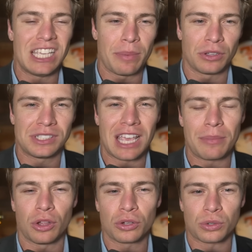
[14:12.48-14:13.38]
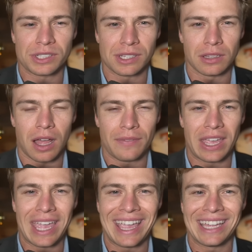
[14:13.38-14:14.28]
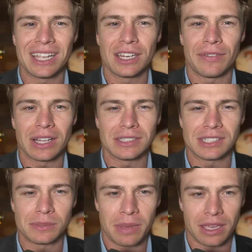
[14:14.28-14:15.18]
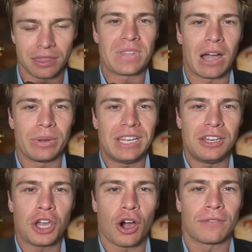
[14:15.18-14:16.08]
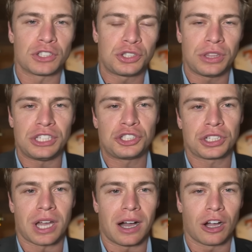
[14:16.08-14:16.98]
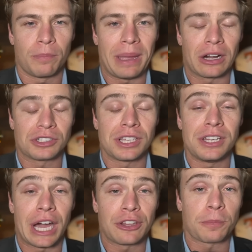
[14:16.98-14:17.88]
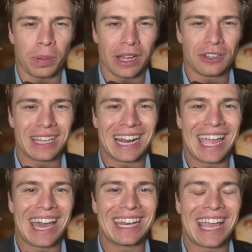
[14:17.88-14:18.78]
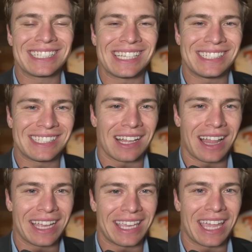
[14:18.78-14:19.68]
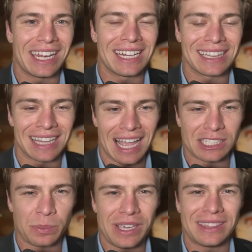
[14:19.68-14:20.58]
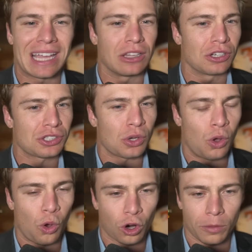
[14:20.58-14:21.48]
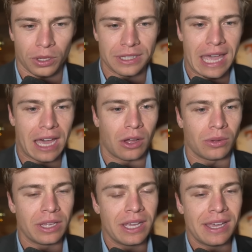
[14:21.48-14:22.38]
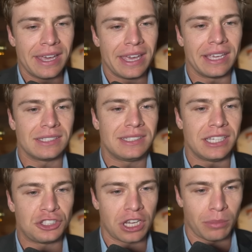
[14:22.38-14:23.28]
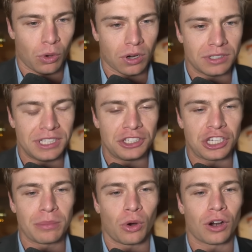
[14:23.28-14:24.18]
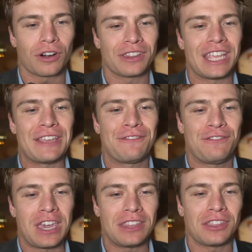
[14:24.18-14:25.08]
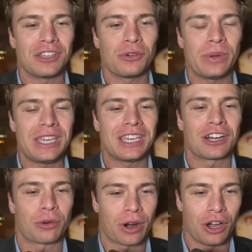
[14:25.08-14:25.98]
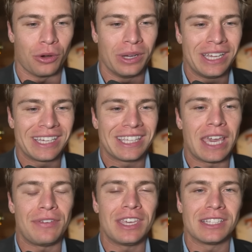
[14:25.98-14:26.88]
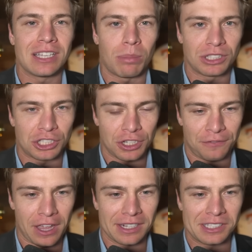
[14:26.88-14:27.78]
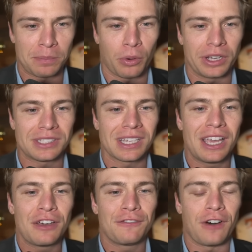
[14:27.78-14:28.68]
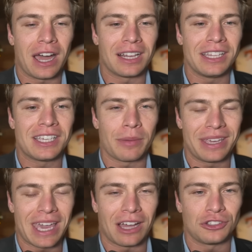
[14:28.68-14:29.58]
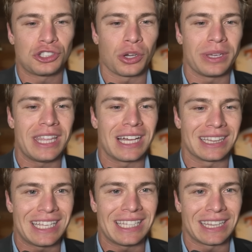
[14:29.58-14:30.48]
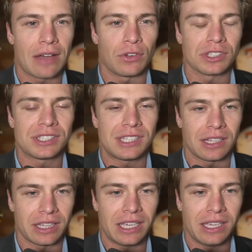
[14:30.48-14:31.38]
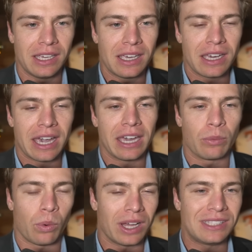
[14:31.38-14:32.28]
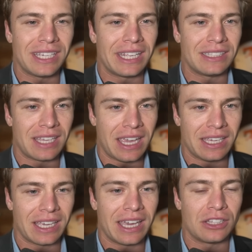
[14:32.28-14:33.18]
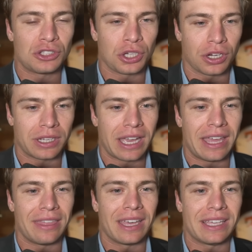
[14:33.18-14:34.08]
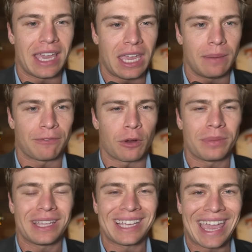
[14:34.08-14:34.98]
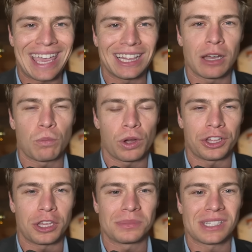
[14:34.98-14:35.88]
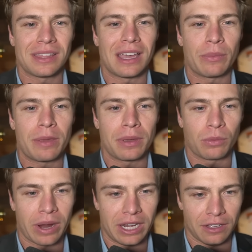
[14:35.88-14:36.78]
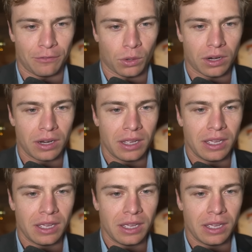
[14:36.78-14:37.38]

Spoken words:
Debo Samuel, Chris Olave, and Devonta Smith. Now we need to go over to the Chicago Bears. Another player that I had as a sell high candidate last week that looks horrible now is DJ Moore. DJ Moore, the 5th week in a row, giving you double digit fantasy points, finally coming out and showing the elite level ceiling. And what did it take? It took the game from Caleb Williams that we've been waiting for.